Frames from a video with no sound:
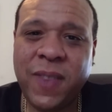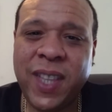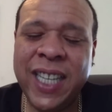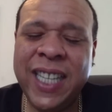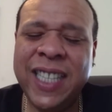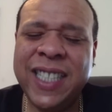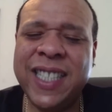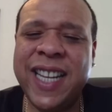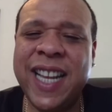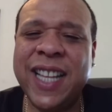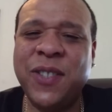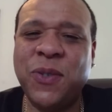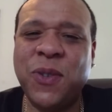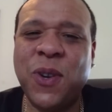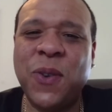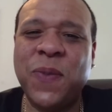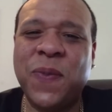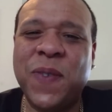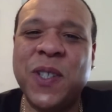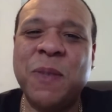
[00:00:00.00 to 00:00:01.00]
It's
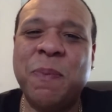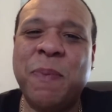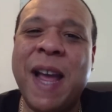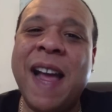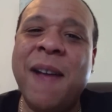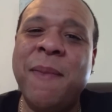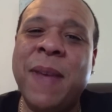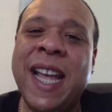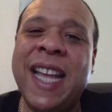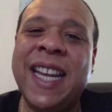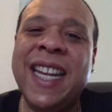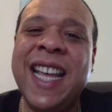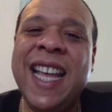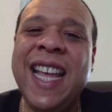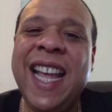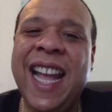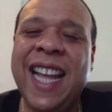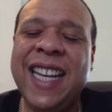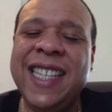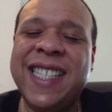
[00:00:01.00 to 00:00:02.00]
Deathstroke versus Batman,
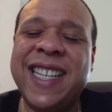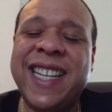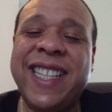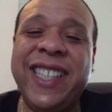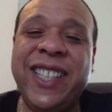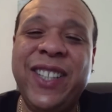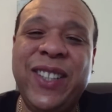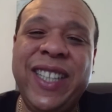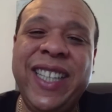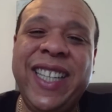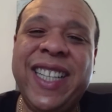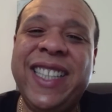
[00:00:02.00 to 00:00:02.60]
and he's clearly